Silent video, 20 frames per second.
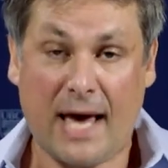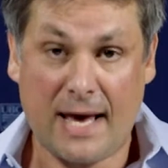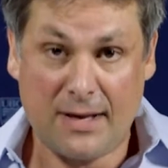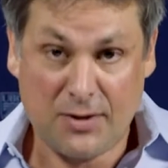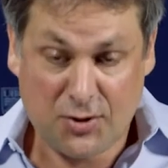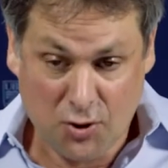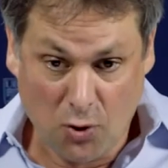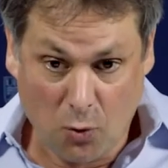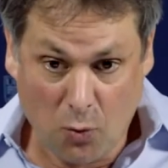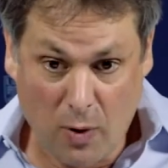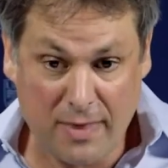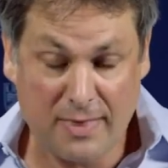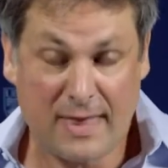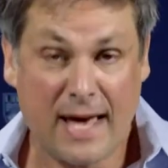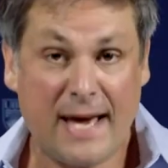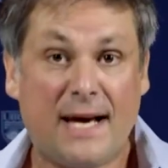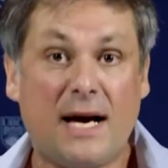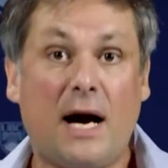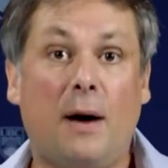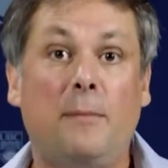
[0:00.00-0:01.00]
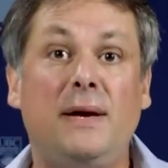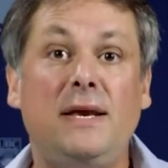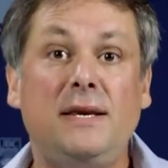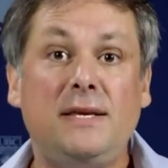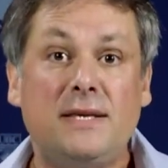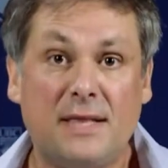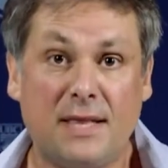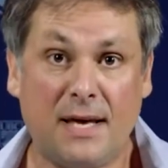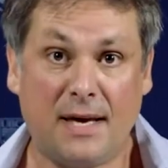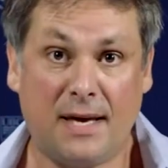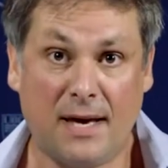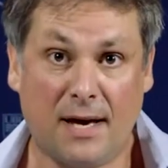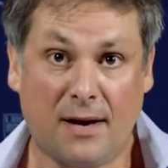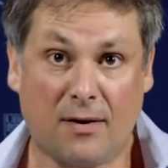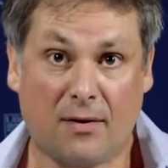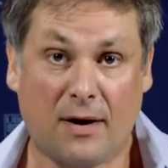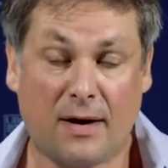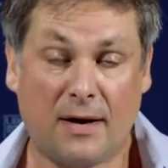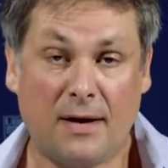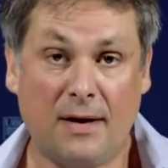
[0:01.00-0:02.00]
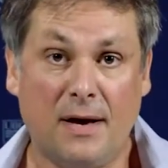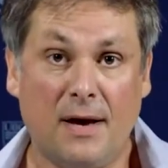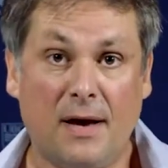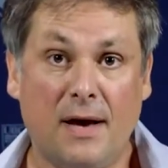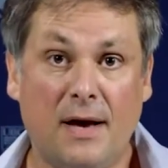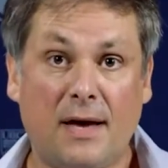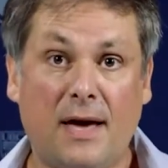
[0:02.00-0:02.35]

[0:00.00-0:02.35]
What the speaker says: and so when they come into the hearing,